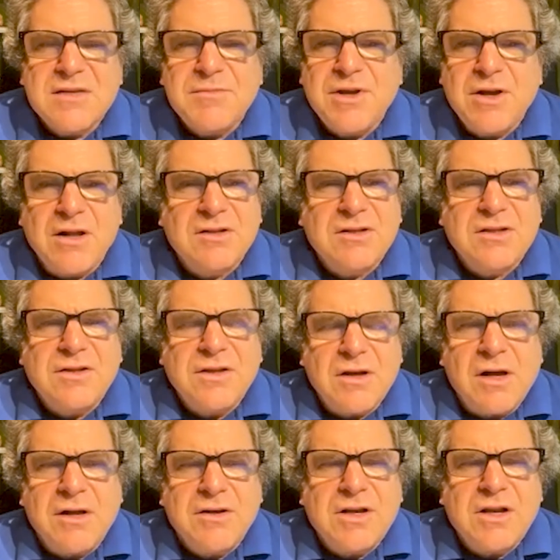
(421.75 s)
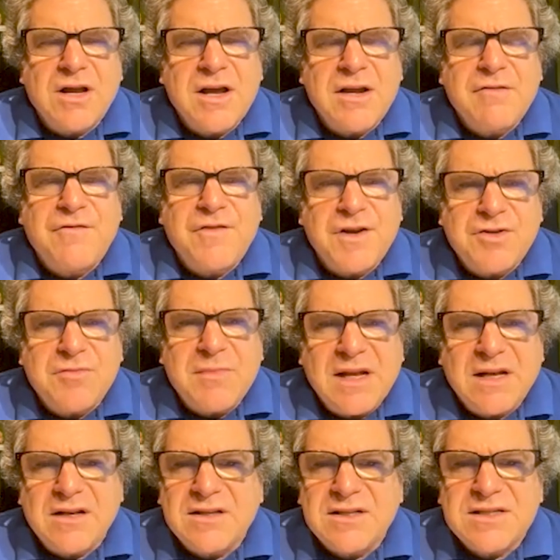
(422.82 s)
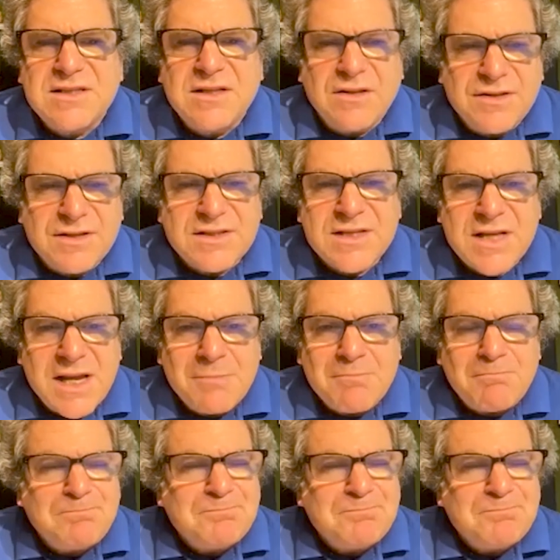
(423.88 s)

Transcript: The underlying fundamental is still the same.